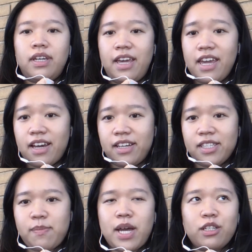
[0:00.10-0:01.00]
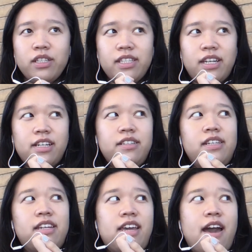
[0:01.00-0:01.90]
Hey guys, I'm actually sitting
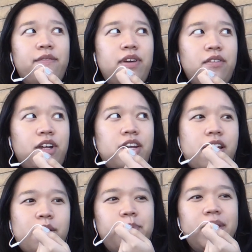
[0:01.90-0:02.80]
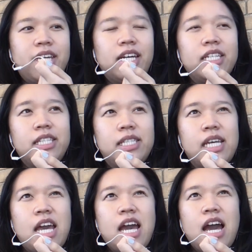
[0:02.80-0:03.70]
outside a cafe right now because
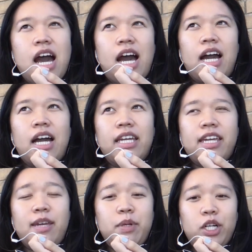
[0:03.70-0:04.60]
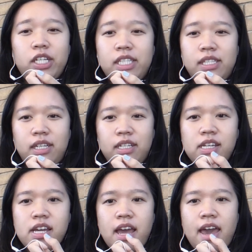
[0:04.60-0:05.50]
I came here to
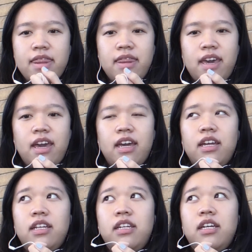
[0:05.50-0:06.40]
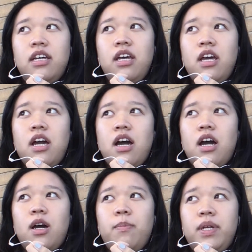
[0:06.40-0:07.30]
study and then
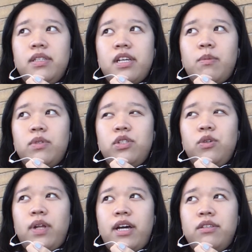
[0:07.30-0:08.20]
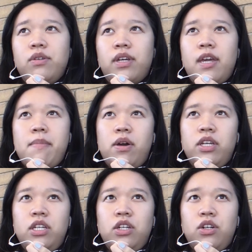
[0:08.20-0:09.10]
um, inside was too loud, so I came out
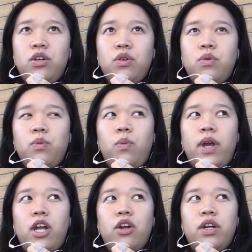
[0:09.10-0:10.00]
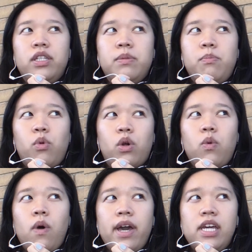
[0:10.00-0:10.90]
here where it's more
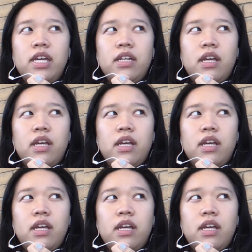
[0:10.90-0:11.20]
quiet.